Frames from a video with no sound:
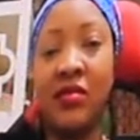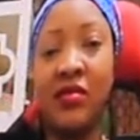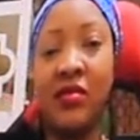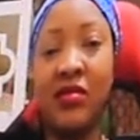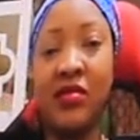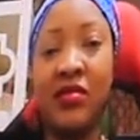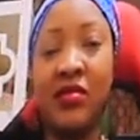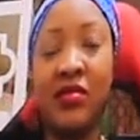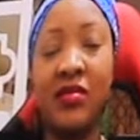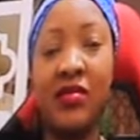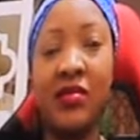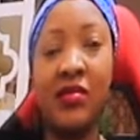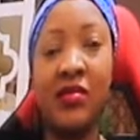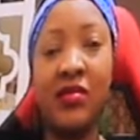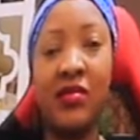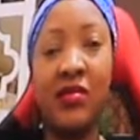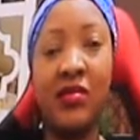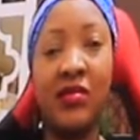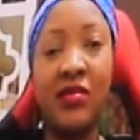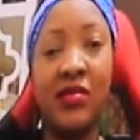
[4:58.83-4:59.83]

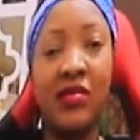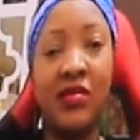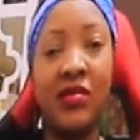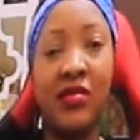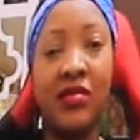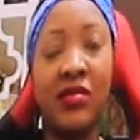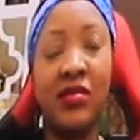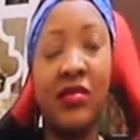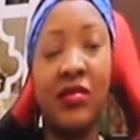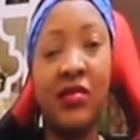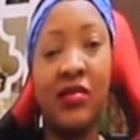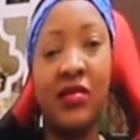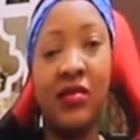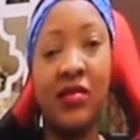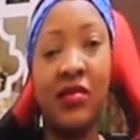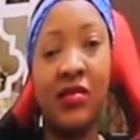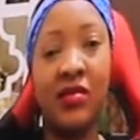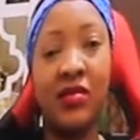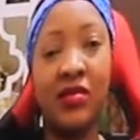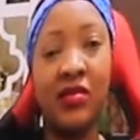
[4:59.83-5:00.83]

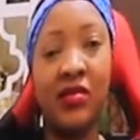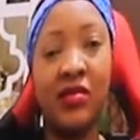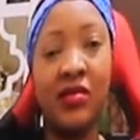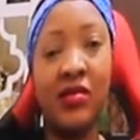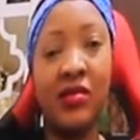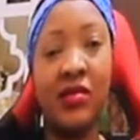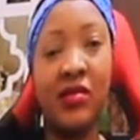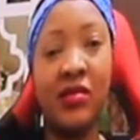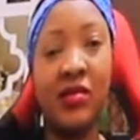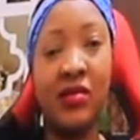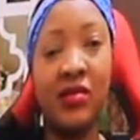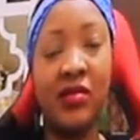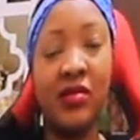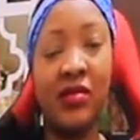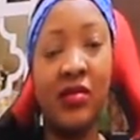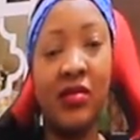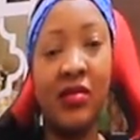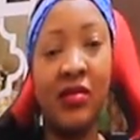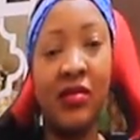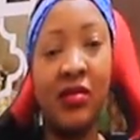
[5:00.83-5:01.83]

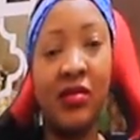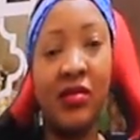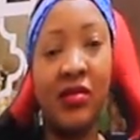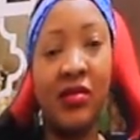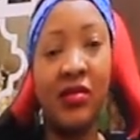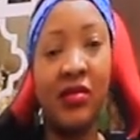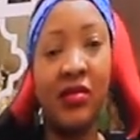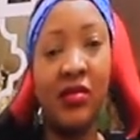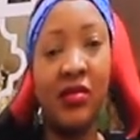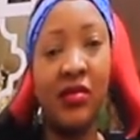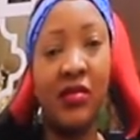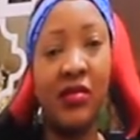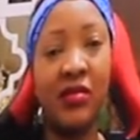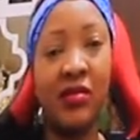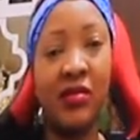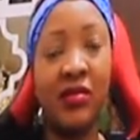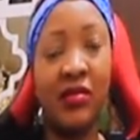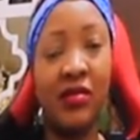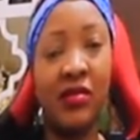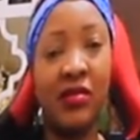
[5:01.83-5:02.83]

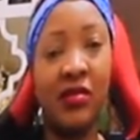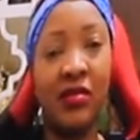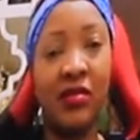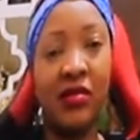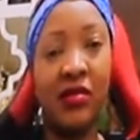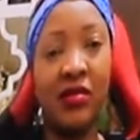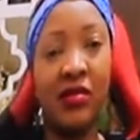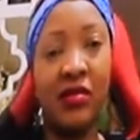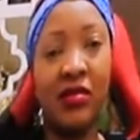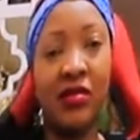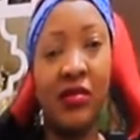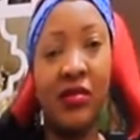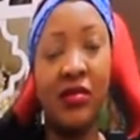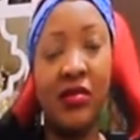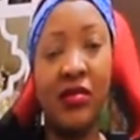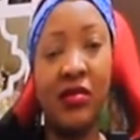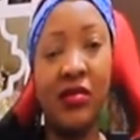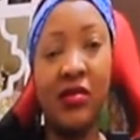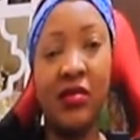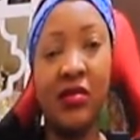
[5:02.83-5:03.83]

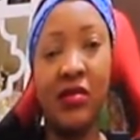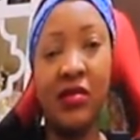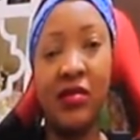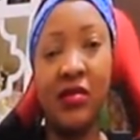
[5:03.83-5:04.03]
[no speech]